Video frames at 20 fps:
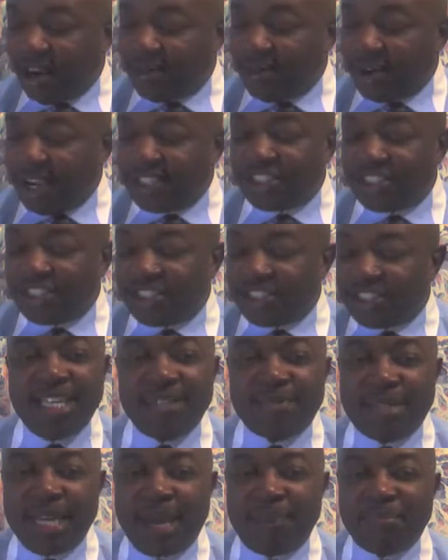All right,
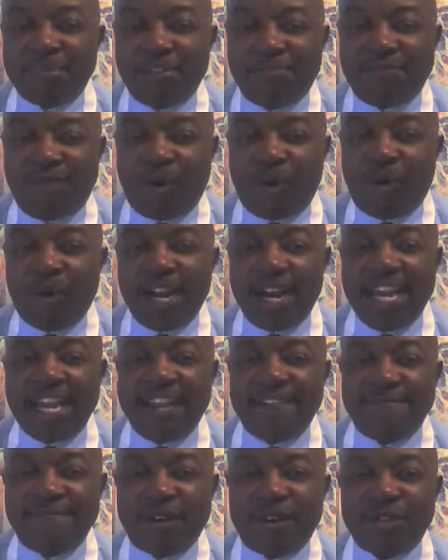James chapter 4
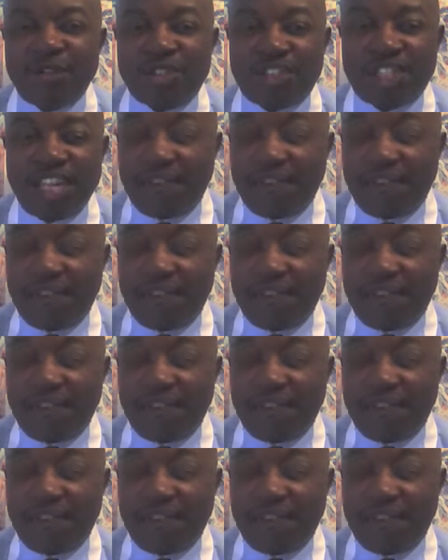and verse